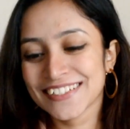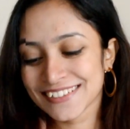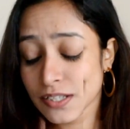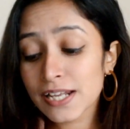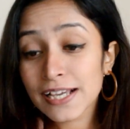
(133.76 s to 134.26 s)

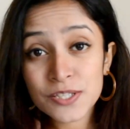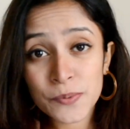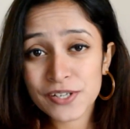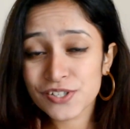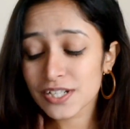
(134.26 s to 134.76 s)
The next
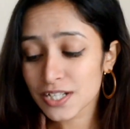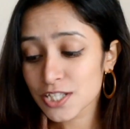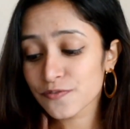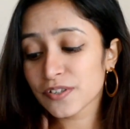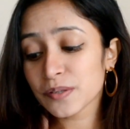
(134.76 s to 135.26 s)
question
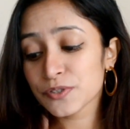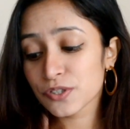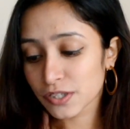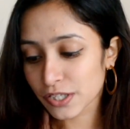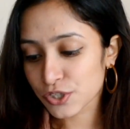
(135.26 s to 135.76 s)
is from
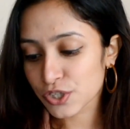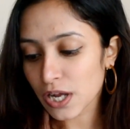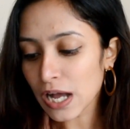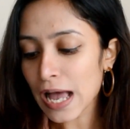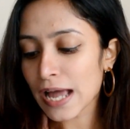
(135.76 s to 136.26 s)
Sudiksha,